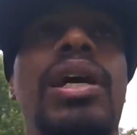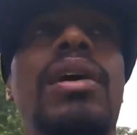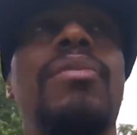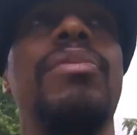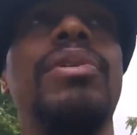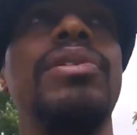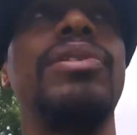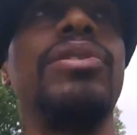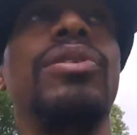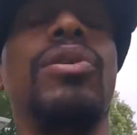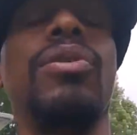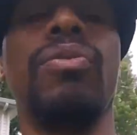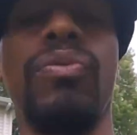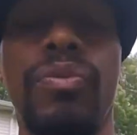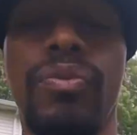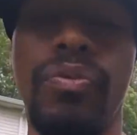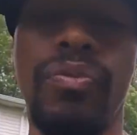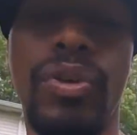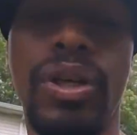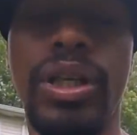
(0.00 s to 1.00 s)
comments. You know,
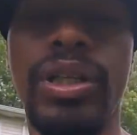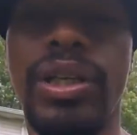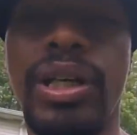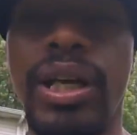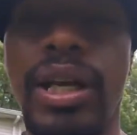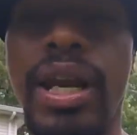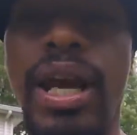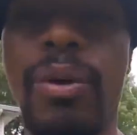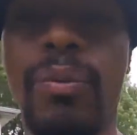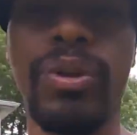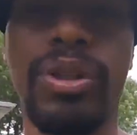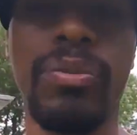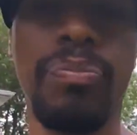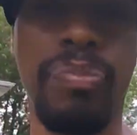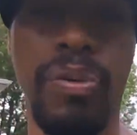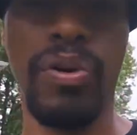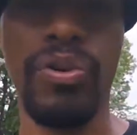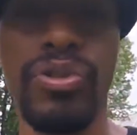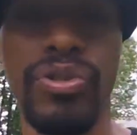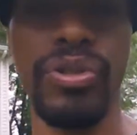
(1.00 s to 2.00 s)
really connect with the
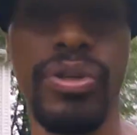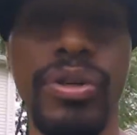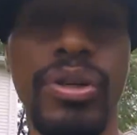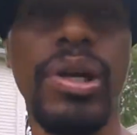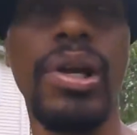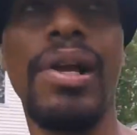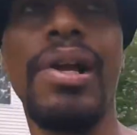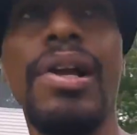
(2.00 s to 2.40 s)
person,